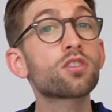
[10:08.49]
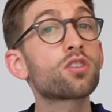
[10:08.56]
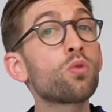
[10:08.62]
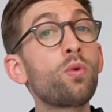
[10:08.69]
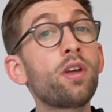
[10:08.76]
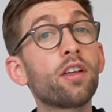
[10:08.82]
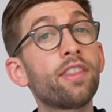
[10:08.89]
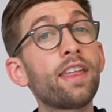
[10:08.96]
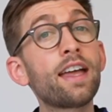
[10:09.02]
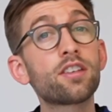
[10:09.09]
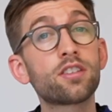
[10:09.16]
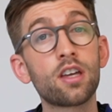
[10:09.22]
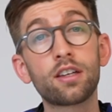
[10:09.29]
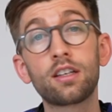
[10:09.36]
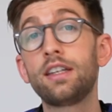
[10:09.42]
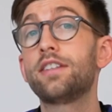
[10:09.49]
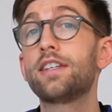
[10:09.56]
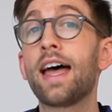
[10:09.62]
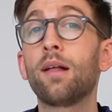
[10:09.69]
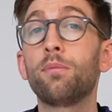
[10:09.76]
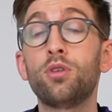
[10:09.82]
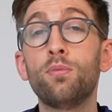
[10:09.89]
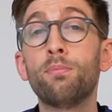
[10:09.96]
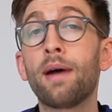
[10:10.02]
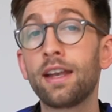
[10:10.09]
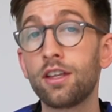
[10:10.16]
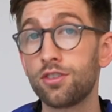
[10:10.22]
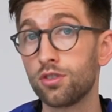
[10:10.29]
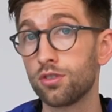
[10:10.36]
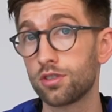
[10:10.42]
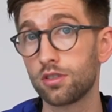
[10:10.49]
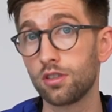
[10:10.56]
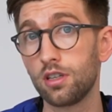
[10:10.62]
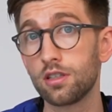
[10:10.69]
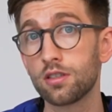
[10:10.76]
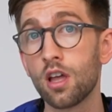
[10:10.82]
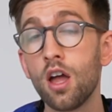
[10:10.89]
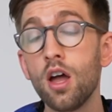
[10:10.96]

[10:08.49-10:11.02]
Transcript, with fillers: So we are there certainly to help you manage your studies,